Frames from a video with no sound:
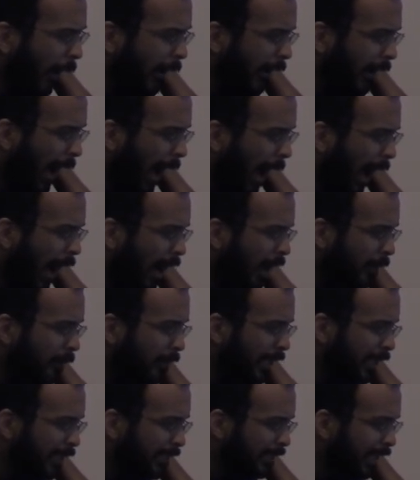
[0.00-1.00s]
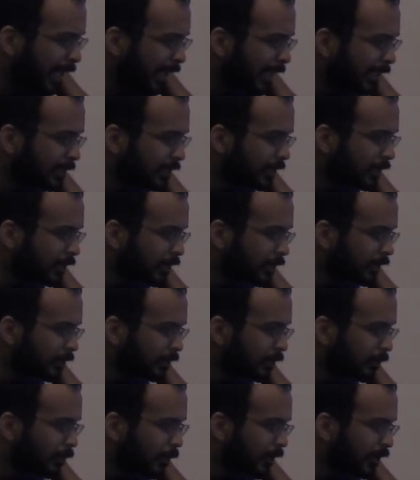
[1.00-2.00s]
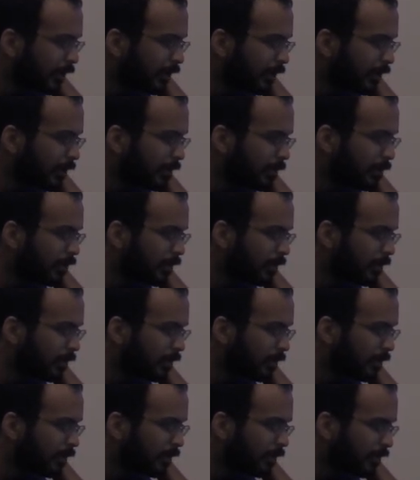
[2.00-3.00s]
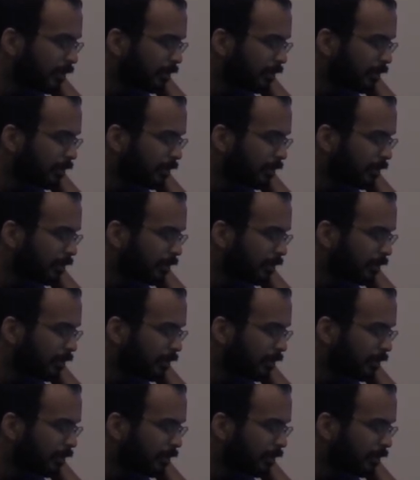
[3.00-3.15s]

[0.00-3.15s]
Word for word: yeah, I'm not entirely sure if we want to keep the